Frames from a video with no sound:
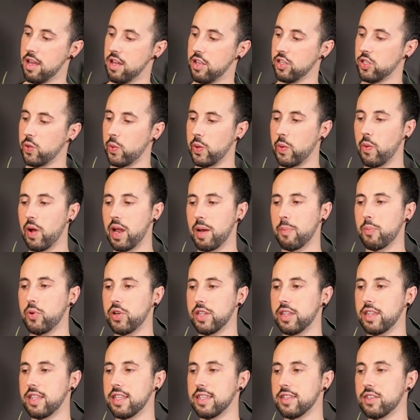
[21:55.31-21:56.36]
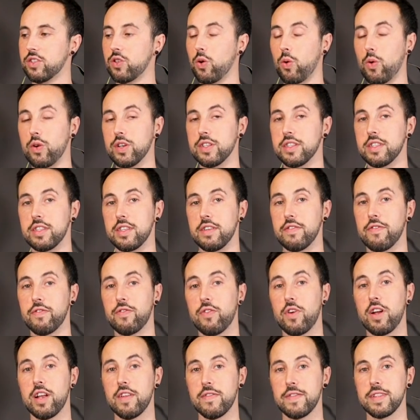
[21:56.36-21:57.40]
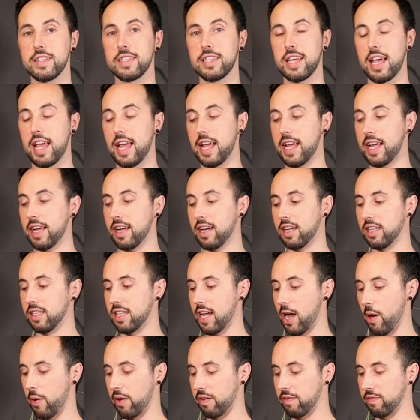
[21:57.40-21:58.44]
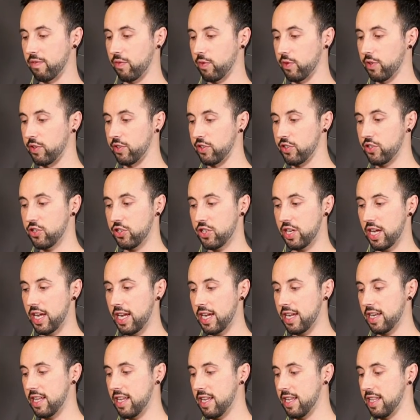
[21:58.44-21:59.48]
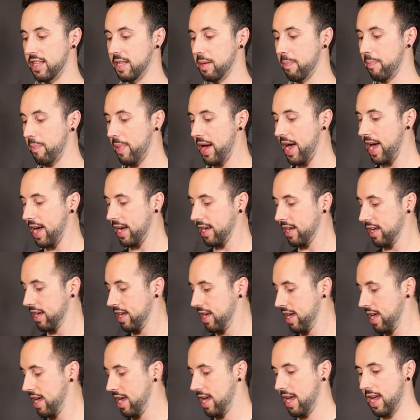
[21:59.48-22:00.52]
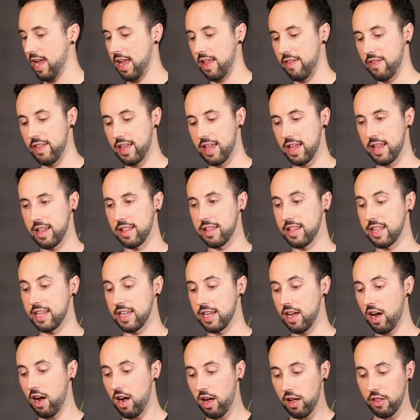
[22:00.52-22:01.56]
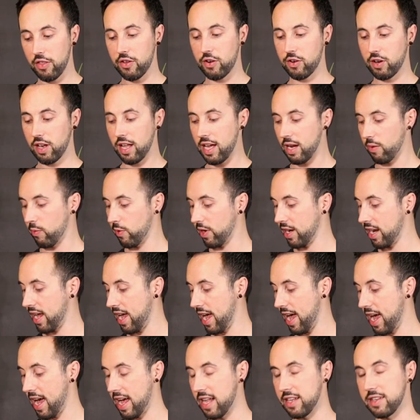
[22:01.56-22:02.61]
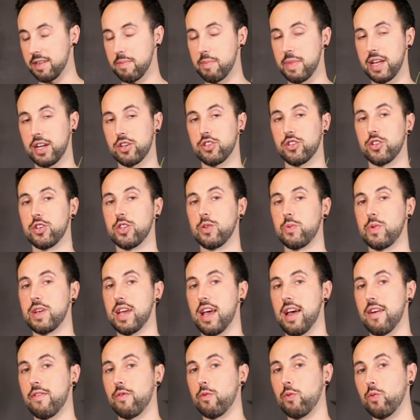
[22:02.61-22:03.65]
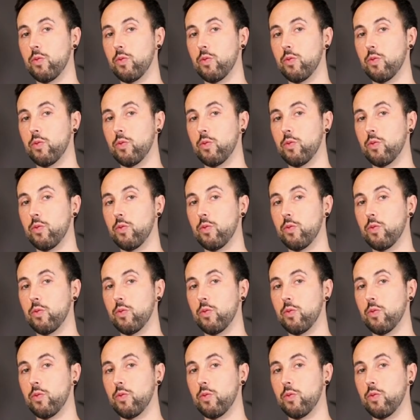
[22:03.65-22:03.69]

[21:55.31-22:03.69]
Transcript: So we want to put this towards the front of the tank, allowing for shade in the back. And then the other light we're going to add to make sure that we have